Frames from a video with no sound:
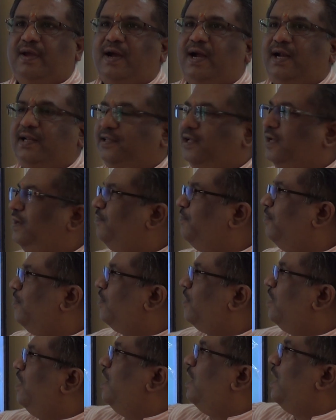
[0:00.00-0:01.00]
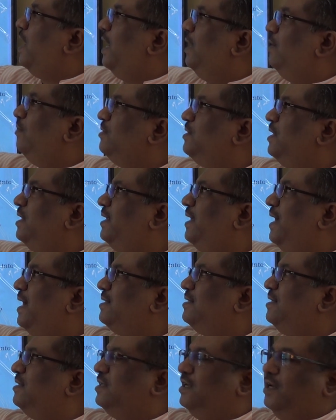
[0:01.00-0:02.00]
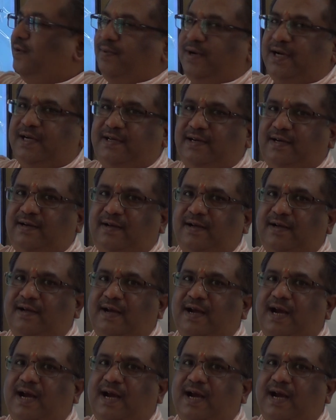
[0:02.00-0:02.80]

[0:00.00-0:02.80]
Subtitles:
and therefore hydrogen gas is liberated